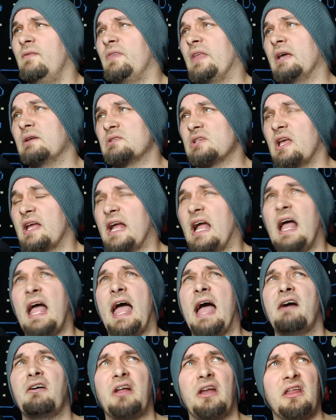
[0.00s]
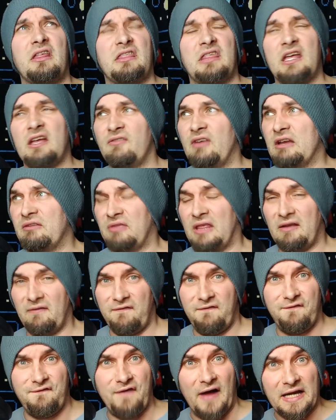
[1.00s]
I was like, how can I think of anything
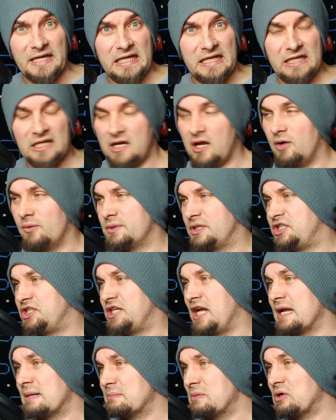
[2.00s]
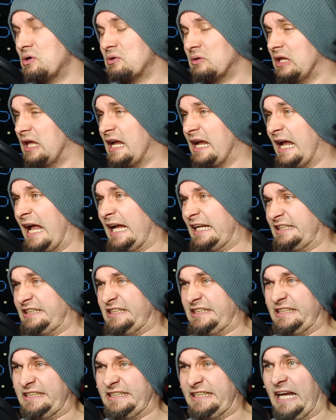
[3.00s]
funny to go with Shenmue? Like, ah,
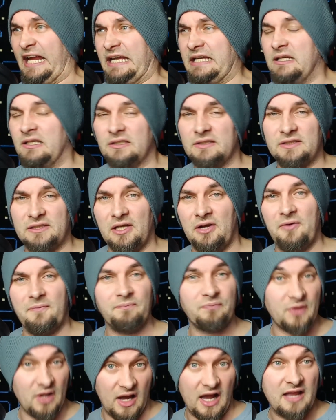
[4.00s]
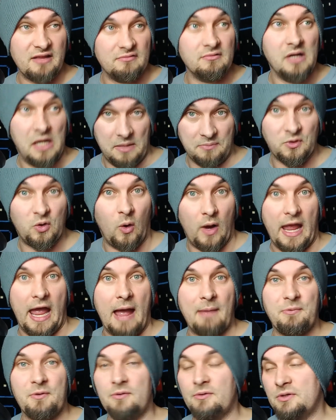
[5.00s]
shit. So I, am quite
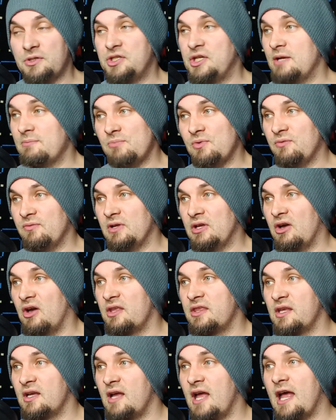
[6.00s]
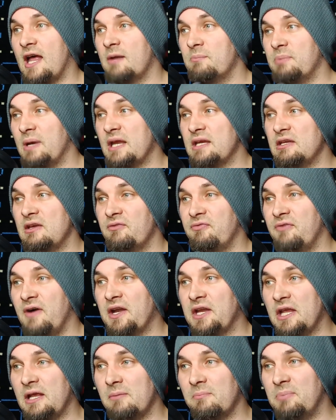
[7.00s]
happy with the Shenmue video. I think I had plenty of
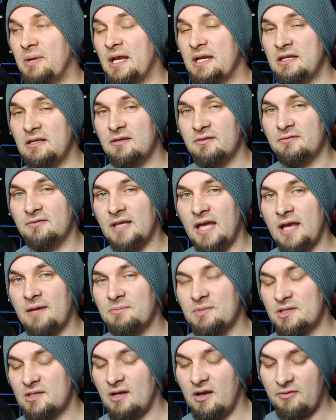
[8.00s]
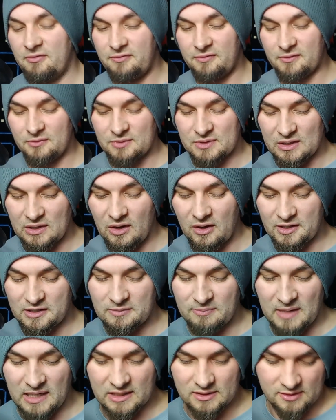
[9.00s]
funny and plenty of game stuff. It was a nice
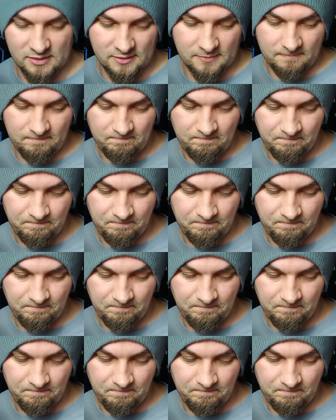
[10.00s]
mix.